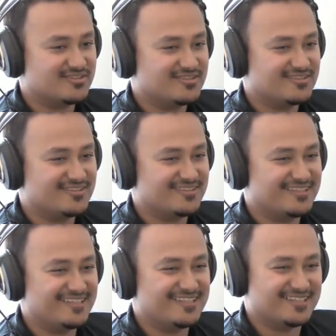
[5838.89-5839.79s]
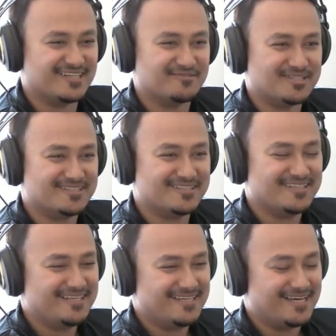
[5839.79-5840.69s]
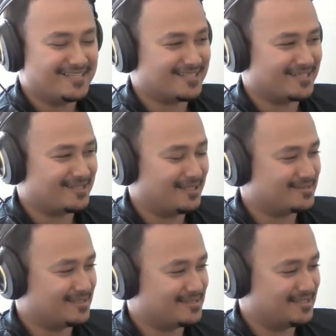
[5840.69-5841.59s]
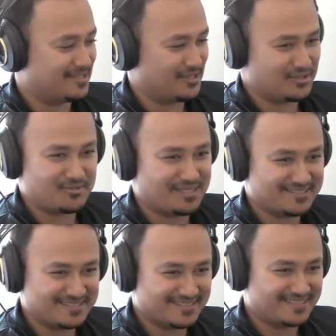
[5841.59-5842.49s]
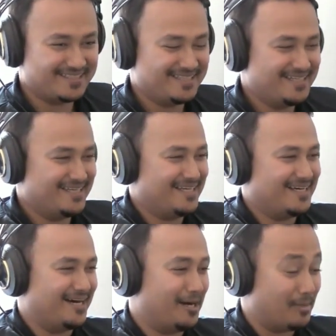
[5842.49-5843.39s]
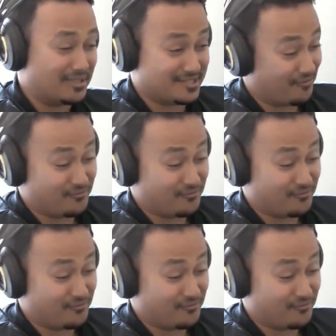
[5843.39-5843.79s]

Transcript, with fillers: Okay. You know yeah. what I mean? It's like it's like seeing the underpainting. Exactly. Uh, I'm not saying I